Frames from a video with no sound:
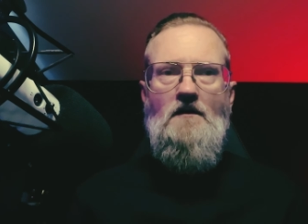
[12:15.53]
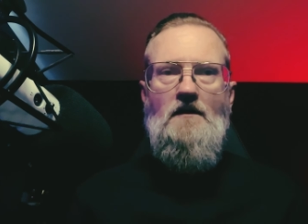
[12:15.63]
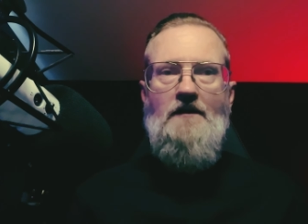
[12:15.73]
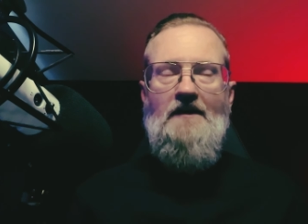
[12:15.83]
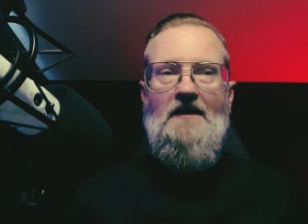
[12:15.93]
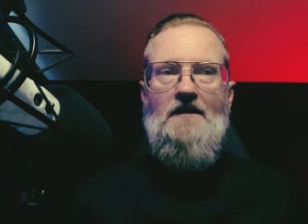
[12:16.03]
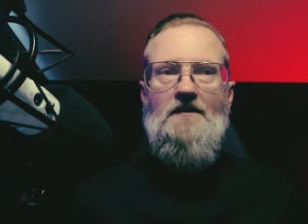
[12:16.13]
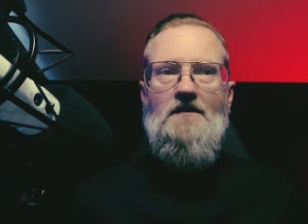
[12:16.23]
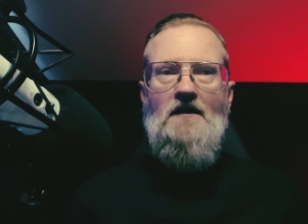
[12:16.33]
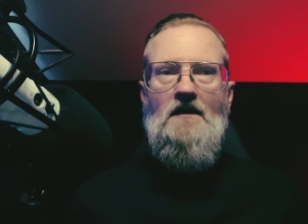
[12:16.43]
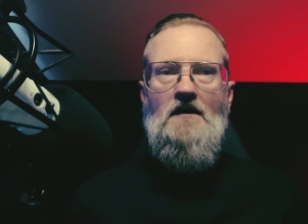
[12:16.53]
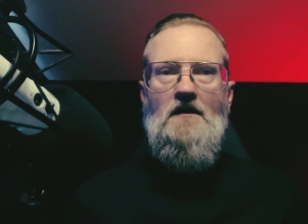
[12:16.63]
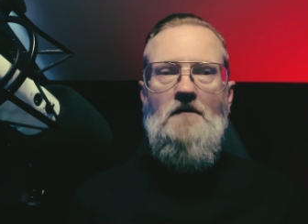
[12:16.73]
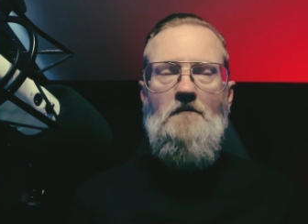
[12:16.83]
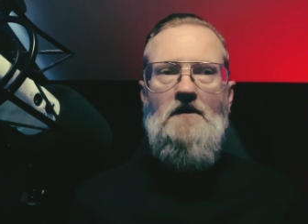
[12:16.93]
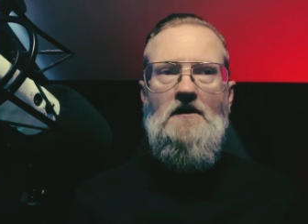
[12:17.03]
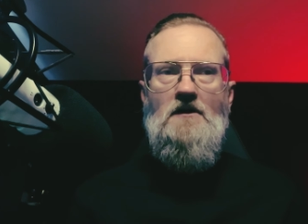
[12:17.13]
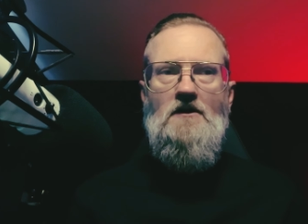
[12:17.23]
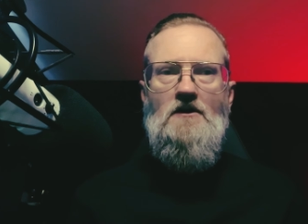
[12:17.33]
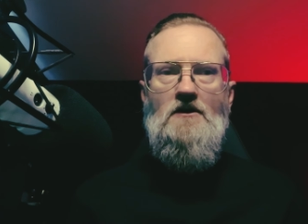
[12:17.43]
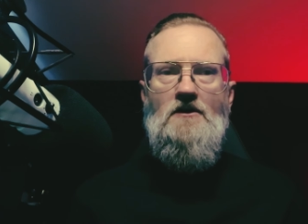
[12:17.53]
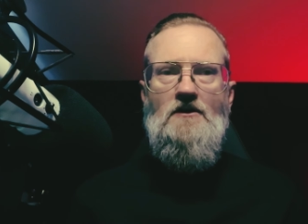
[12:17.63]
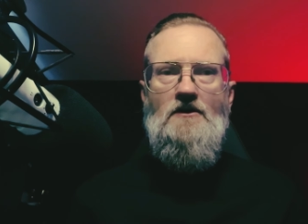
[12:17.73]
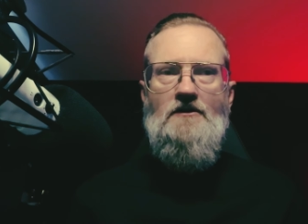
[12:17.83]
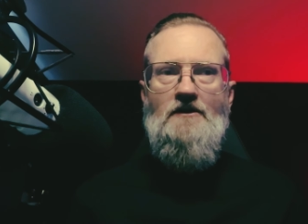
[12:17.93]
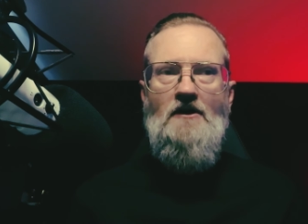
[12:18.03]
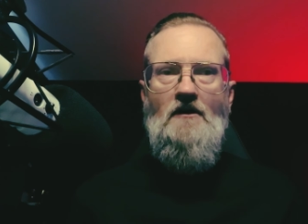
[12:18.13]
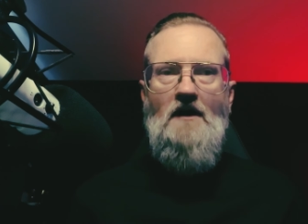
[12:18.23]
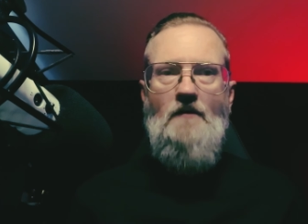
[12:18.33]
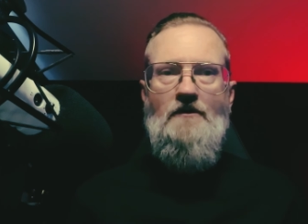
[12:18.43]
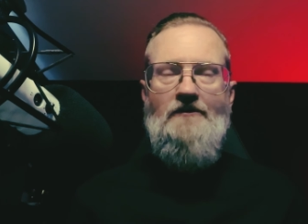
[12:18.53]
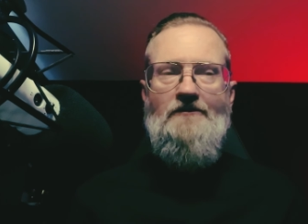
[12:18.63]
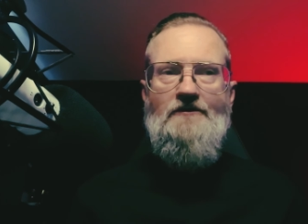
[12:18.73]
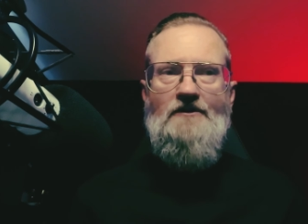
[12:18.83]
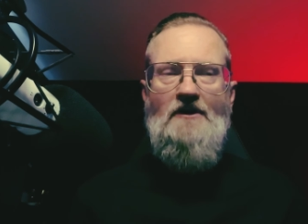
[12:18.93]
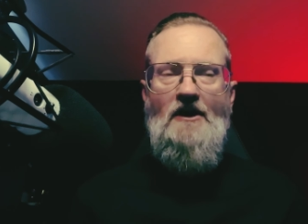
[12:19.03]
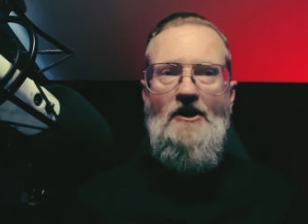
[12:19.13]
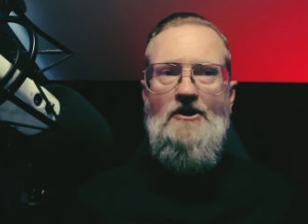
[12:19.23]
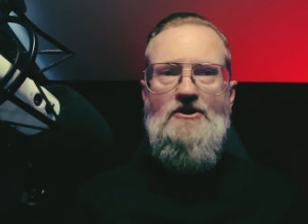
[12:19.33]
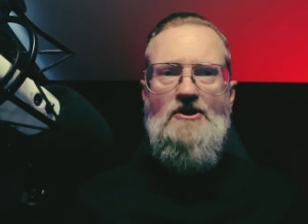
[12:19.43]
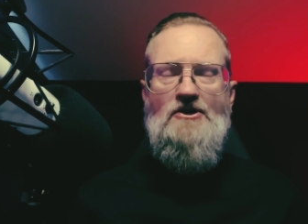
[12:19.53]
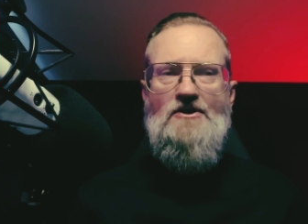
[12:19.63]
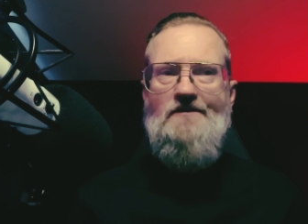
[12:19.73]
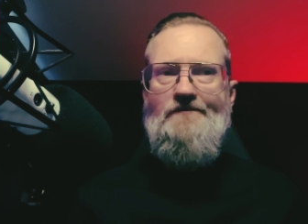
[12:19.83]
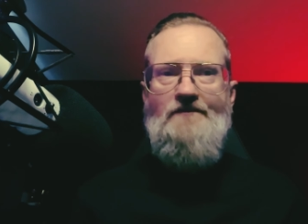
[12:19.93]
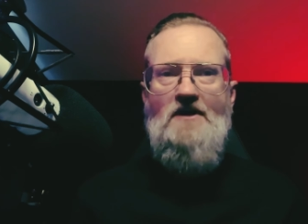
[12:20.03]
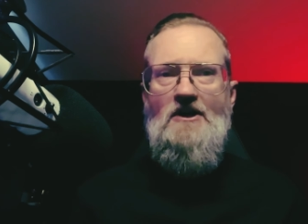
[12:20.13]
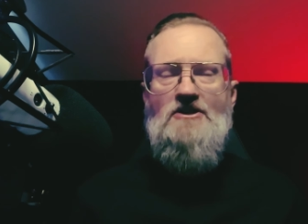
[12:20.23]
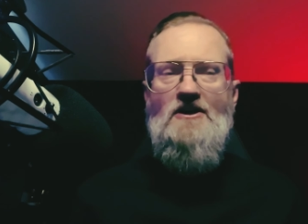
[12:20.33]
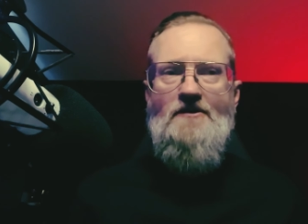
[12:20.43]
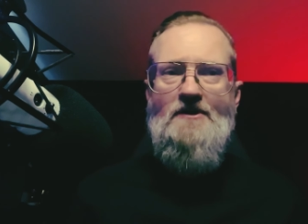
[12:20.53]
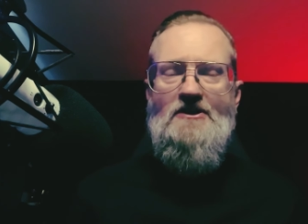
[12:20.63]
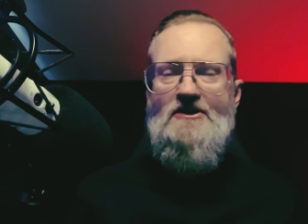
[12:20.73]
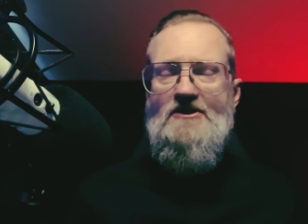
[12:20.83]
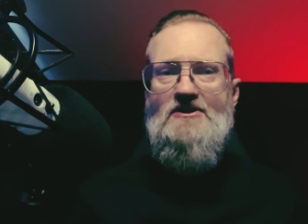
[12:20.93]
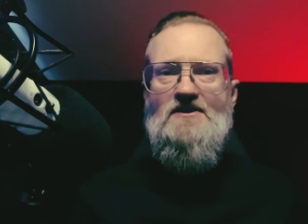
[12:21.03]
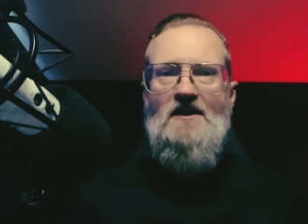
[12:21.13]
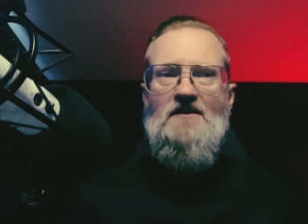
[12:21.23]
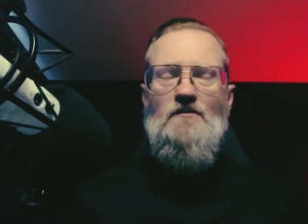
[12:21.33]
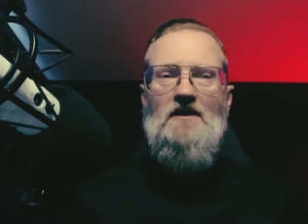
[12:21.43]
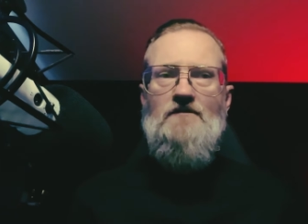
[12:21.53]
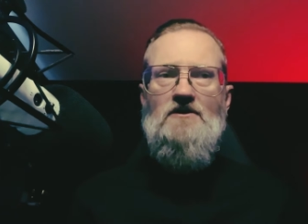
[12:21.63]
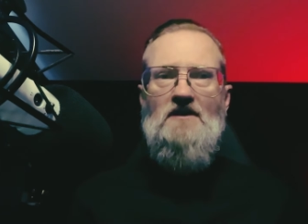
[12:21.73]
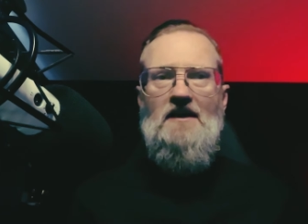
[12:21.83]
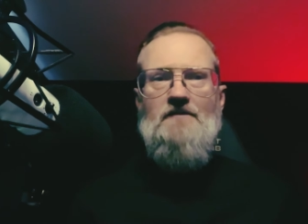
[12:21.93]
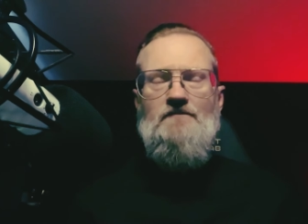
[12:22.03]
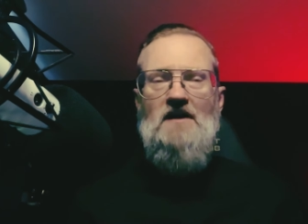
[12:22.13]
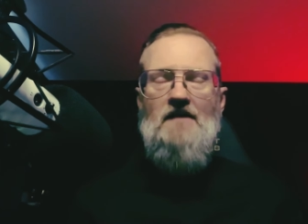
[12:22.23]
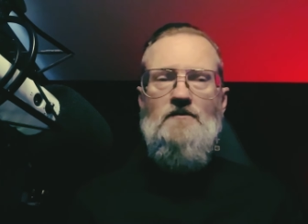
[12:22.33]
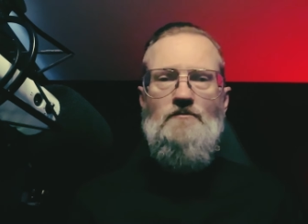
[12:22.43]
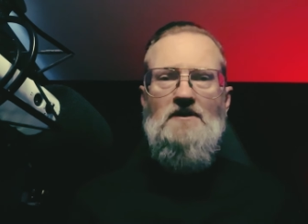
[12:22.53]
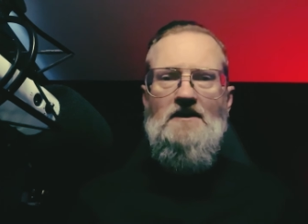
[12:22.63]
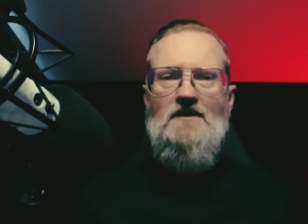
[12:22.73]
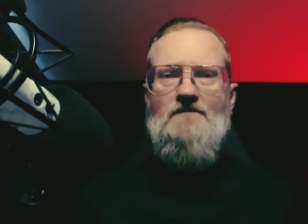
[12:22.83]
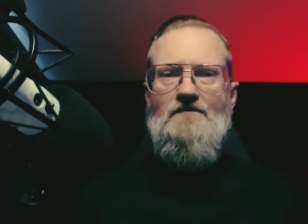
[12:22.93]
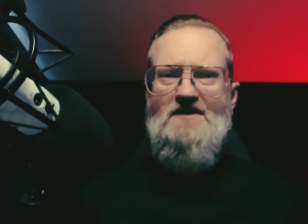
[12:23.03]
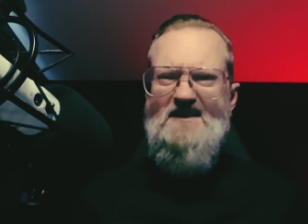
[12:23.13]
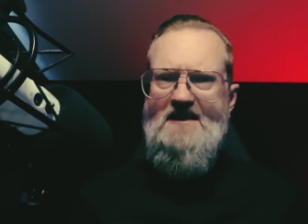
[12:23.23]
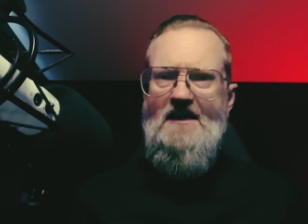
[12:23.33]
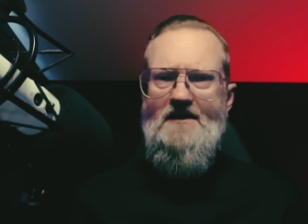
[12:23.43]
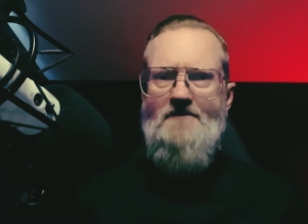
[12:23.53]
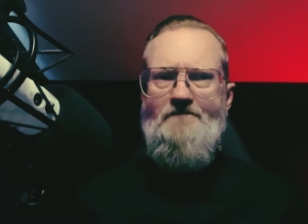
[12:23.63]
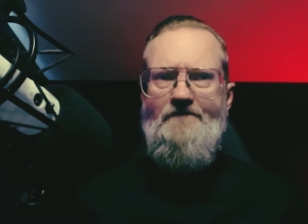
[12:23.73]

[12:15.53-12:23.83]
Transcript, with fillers: And then, um, you know, I was, uh, you know, just nothing would ever like ever really stick.